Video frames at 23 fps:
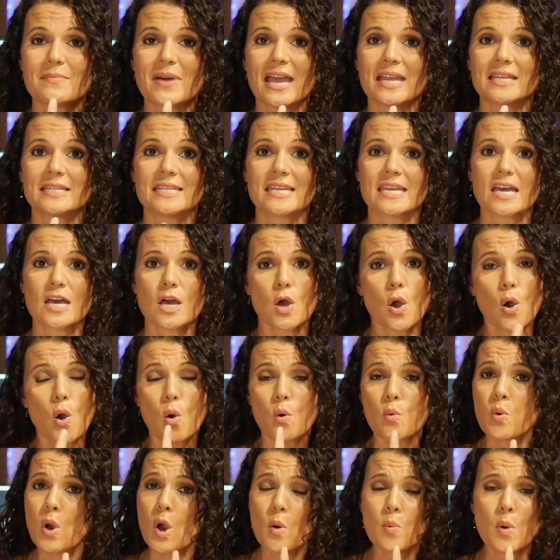idea?
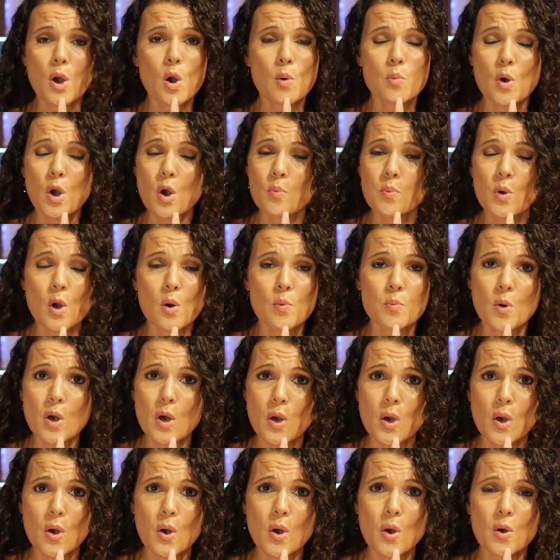Whoa, whoa, whoa, whoa,
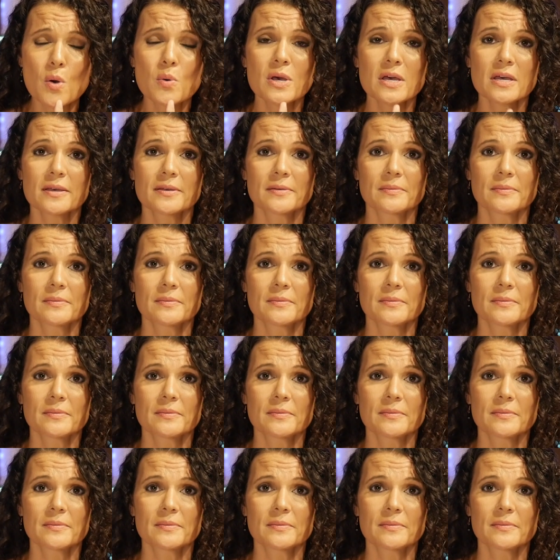whoa.